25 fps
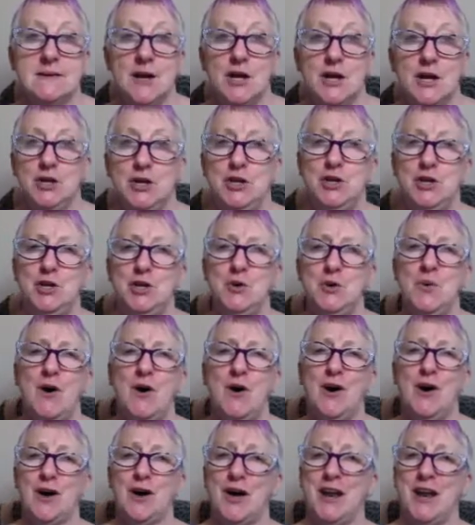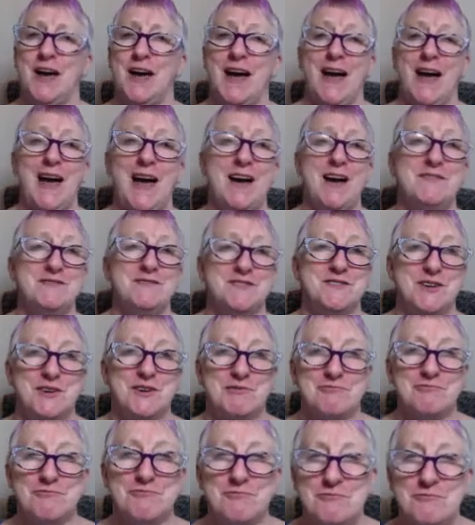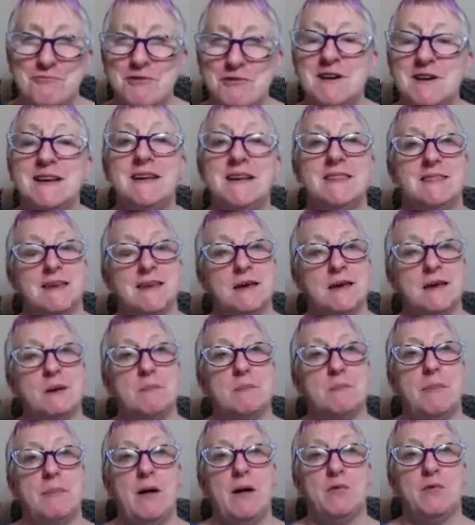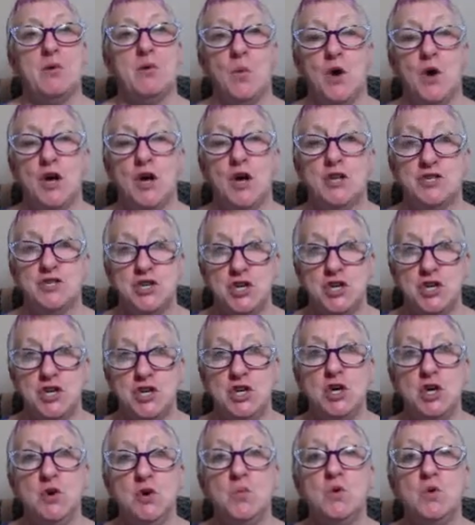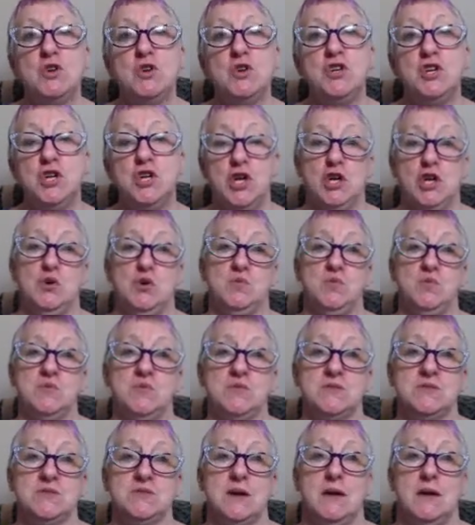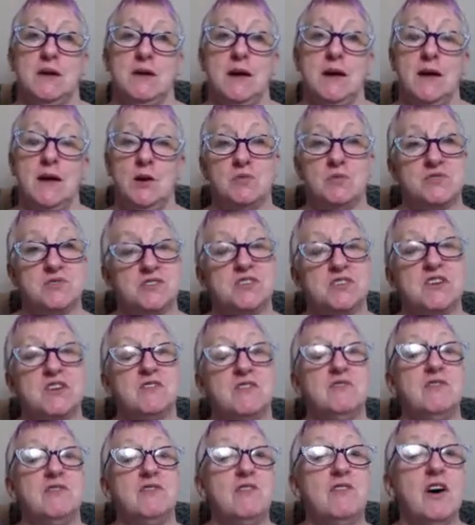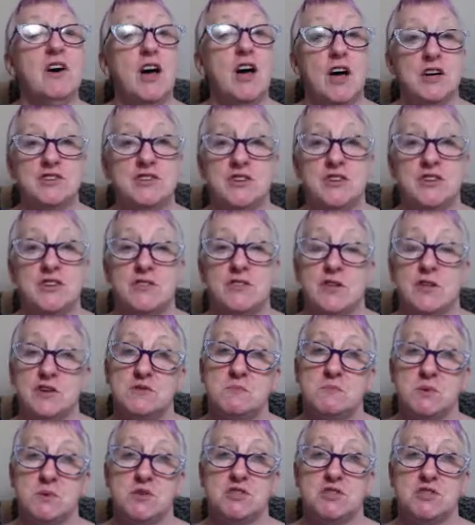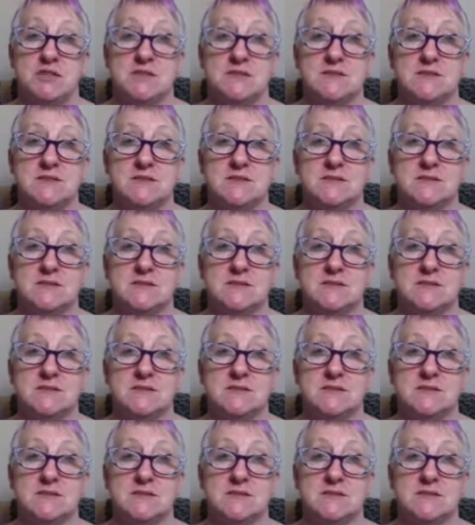you are going to have to really think about the words you would use in order to convert those butchers.